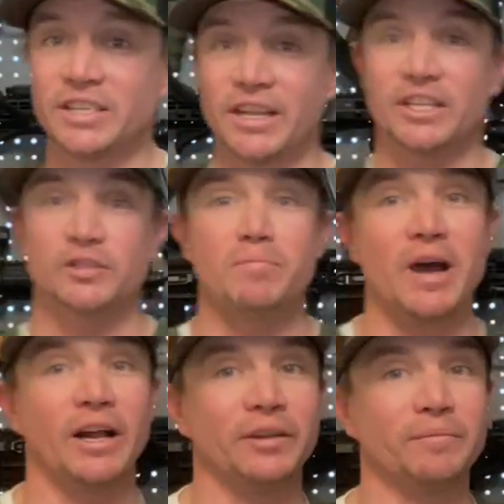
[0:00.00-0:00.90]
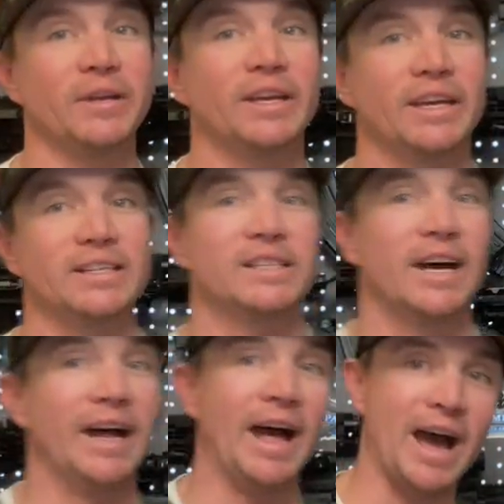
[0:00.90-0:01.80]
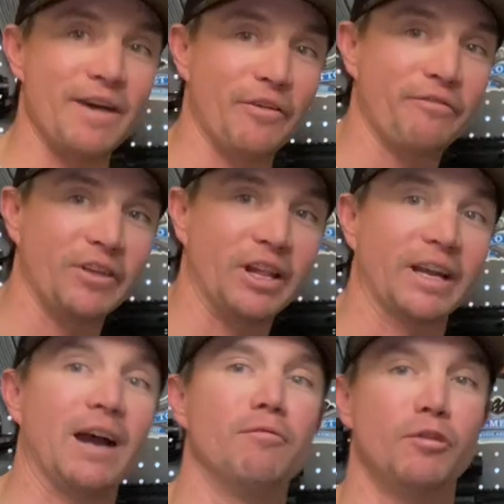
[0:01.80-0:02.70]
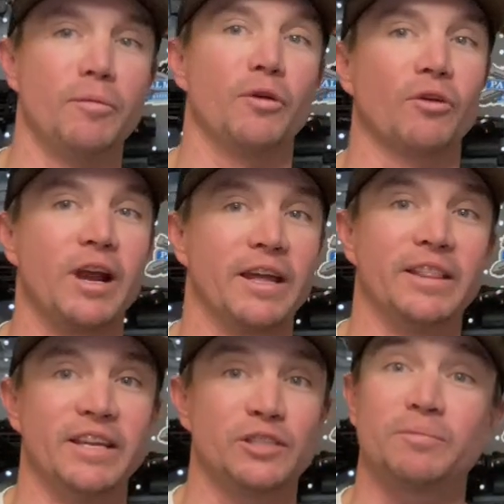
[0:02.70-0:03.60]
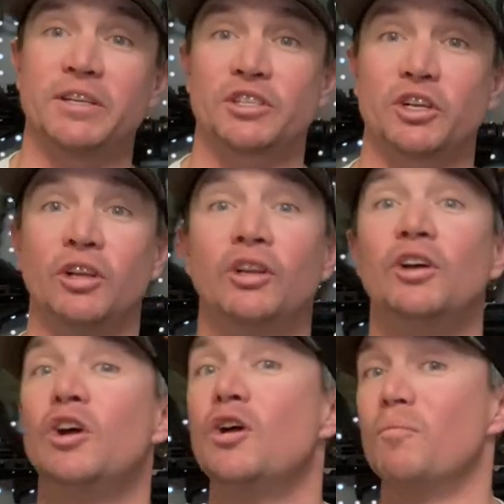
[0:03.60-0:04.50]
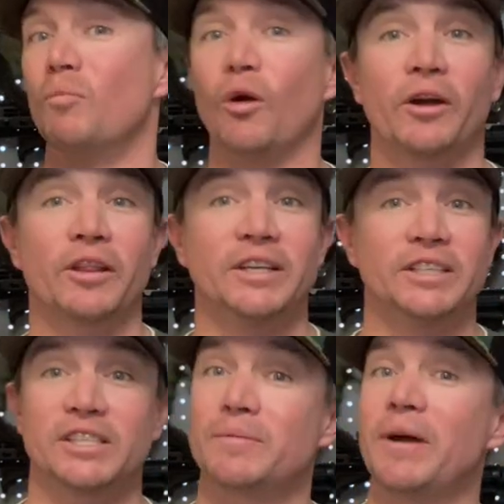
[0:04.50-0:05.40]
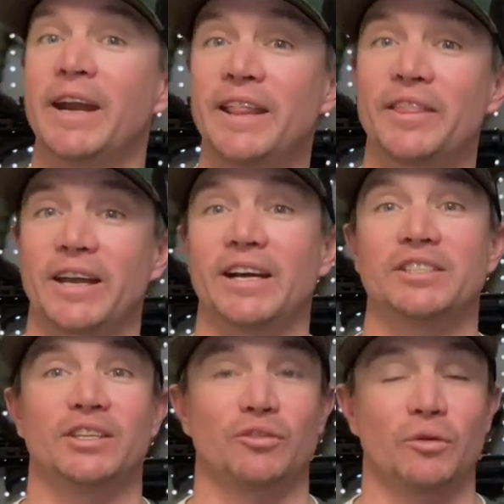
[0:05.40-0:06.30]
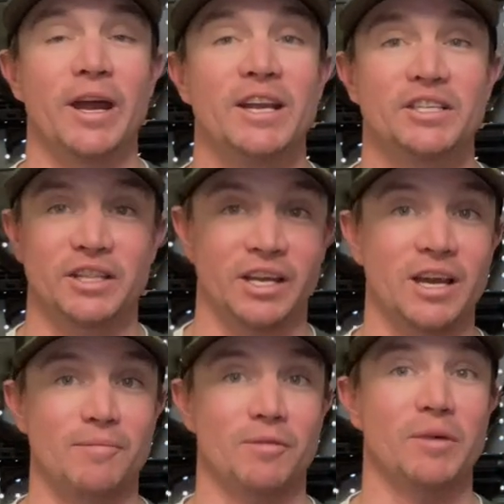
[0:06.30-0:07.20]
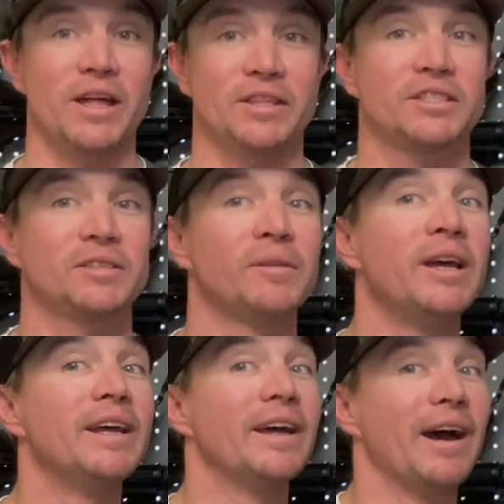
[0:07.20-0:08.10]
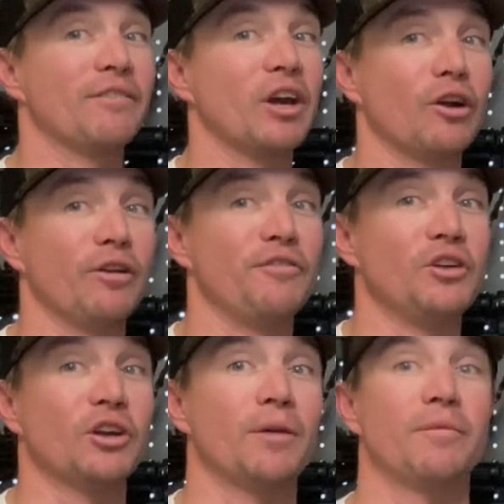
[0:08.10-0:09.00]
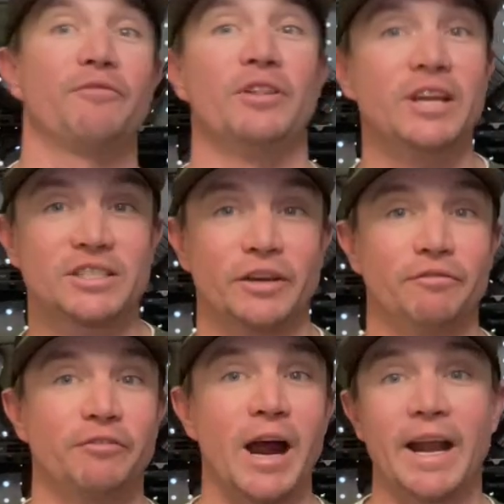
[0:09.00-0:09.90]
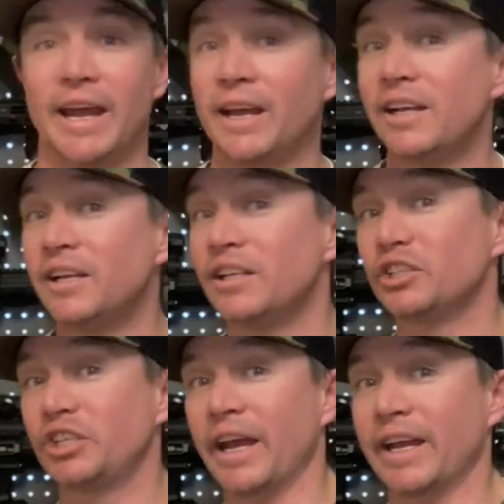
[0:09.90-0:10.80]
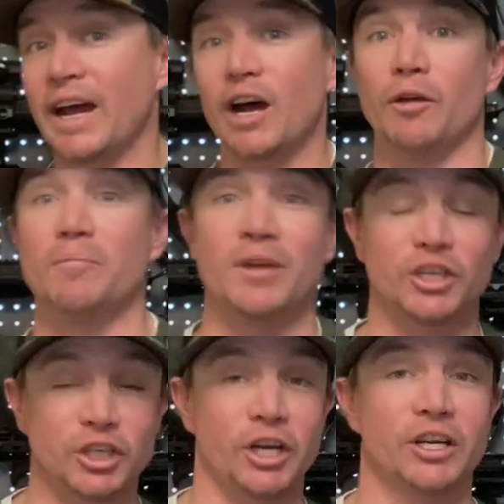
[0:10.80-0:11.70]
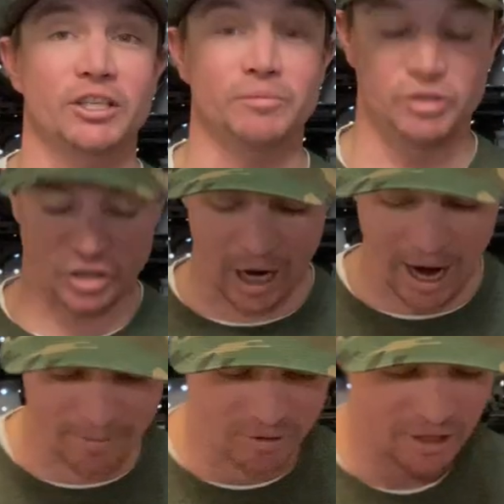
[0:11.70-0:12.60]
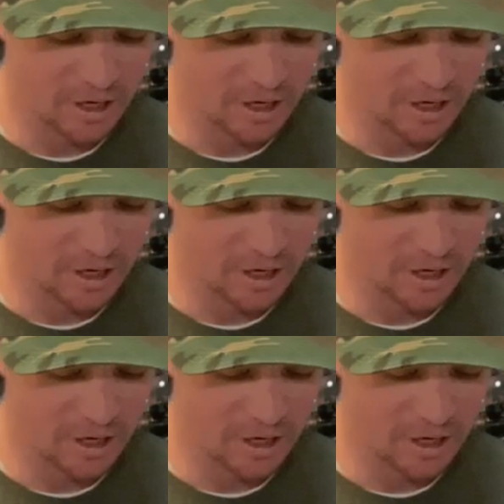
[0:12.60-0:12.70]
on this belt, because uh, I have a feeling I'm gonna be running this pistol more than just about anything else at the range in the coming months. I've got a review coming for this on Friday. Check it out. Make sure you're subscribed.